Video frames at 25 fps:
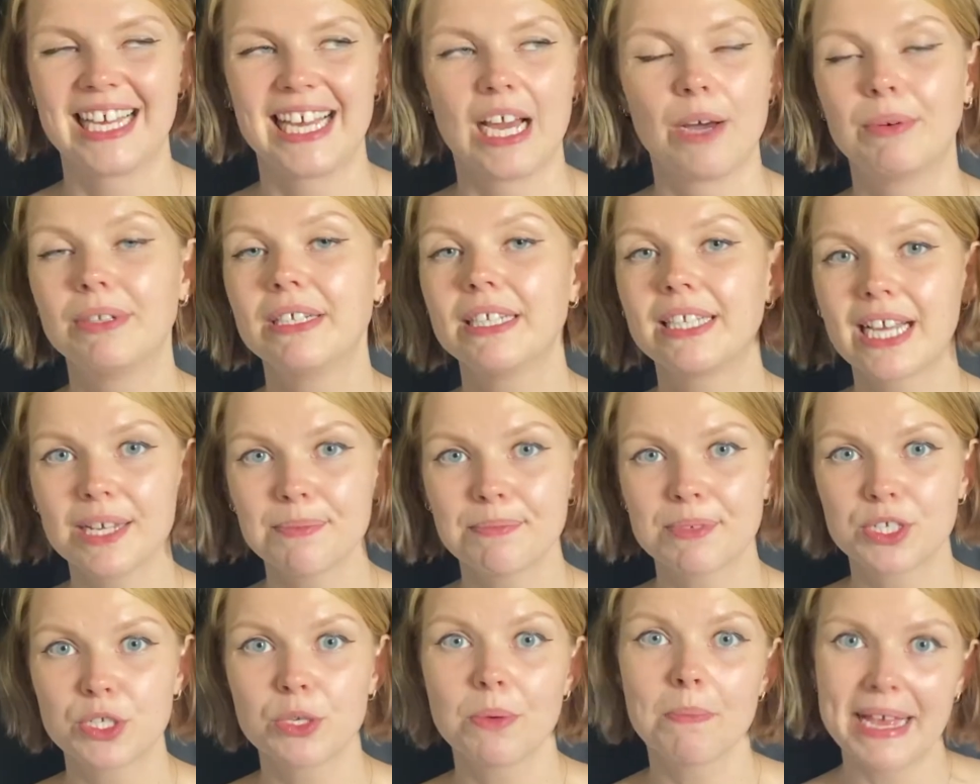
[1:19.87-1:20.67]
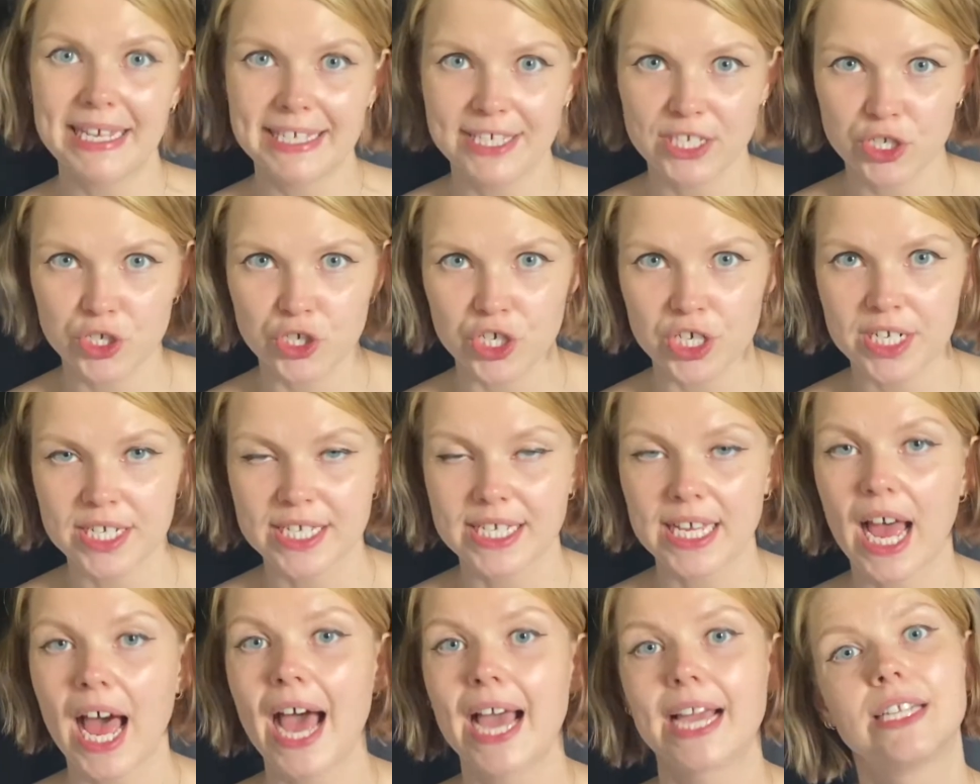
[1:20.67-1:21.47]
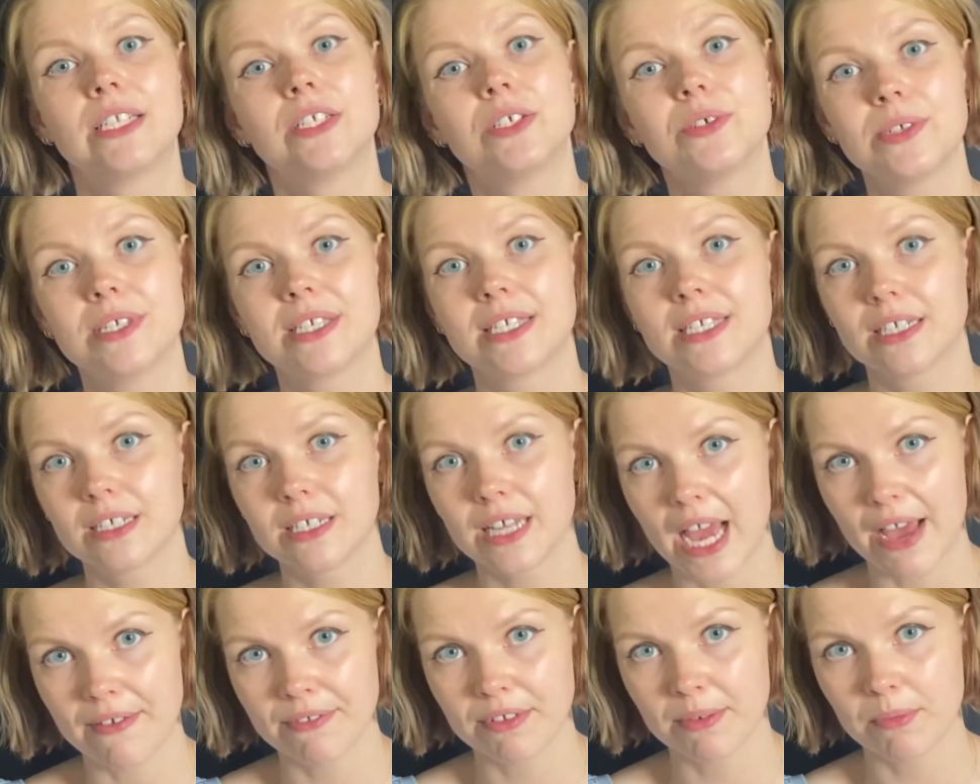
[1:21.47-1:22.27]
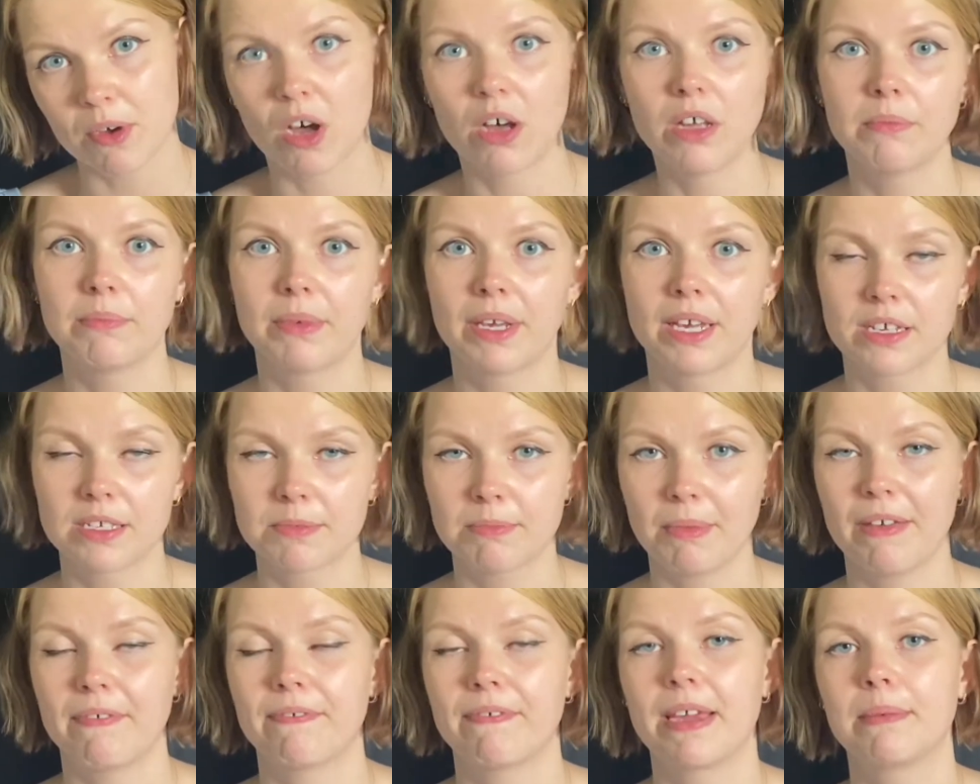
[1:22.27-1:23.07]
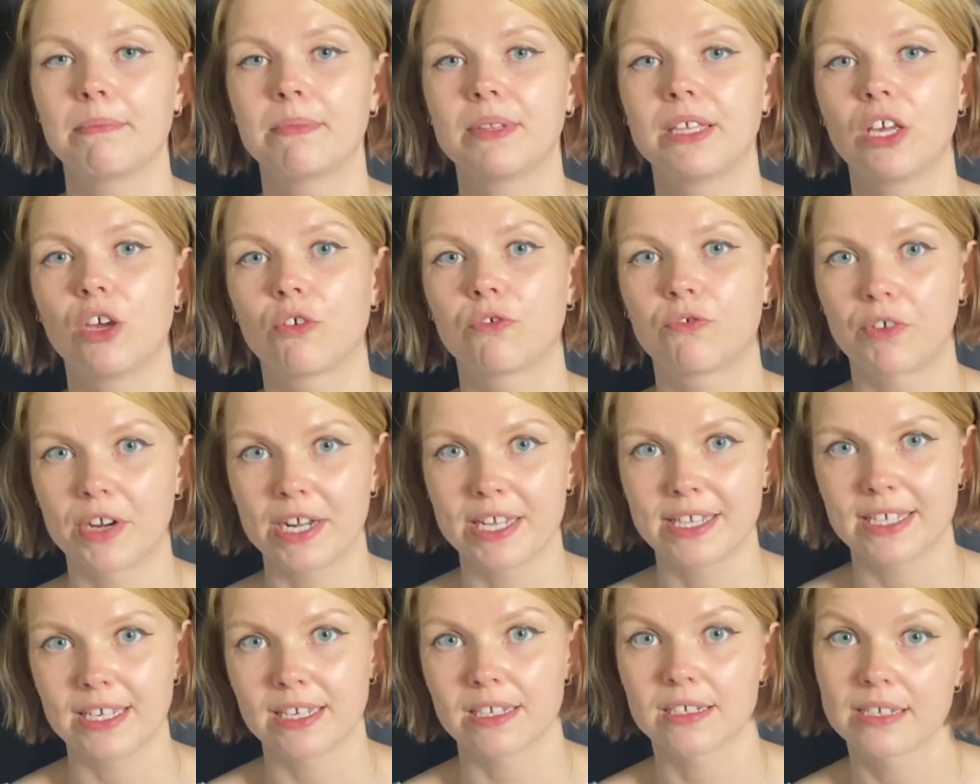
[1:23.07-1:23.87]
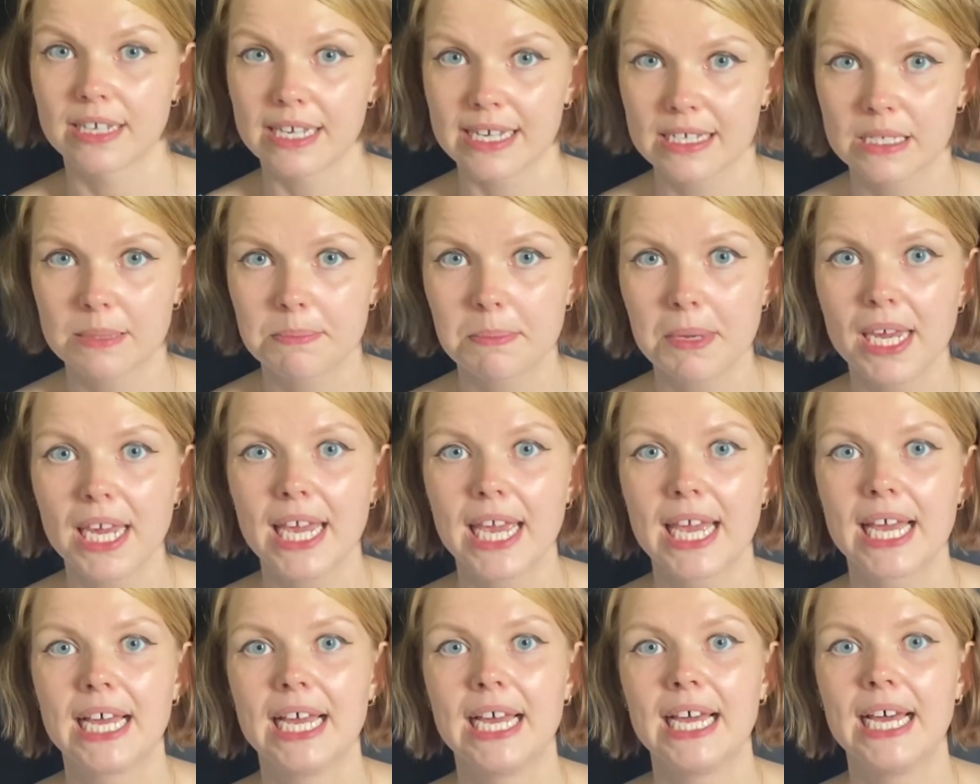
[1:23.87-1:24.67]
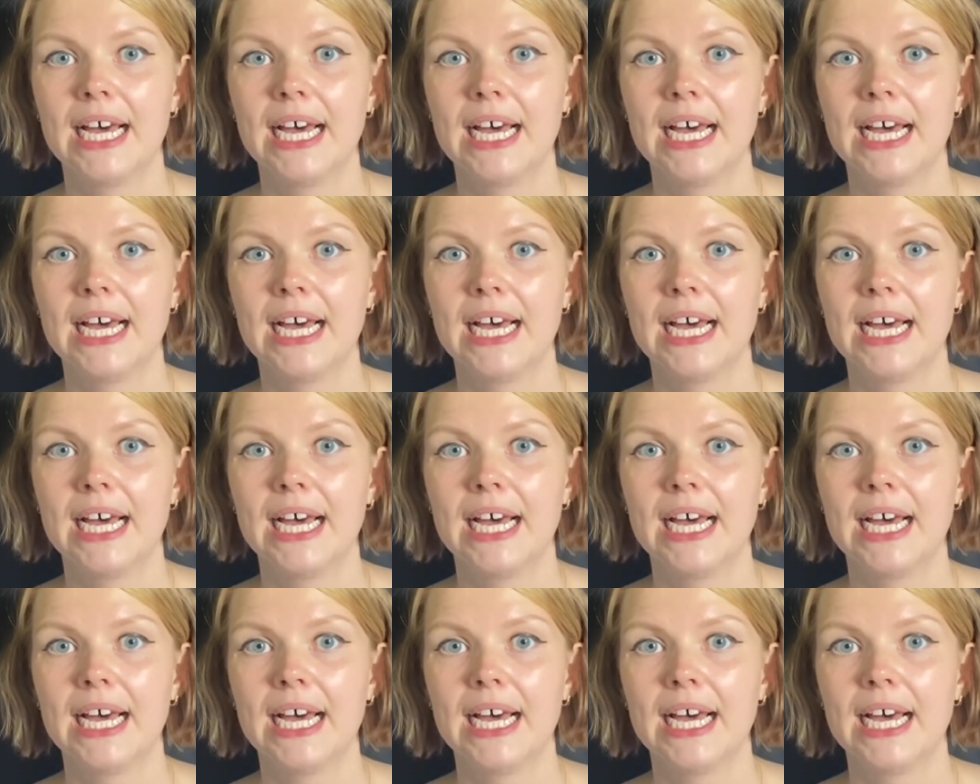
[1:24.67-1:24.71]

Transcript: When it comes to messengers, I do still have them on because my family or friends can text me.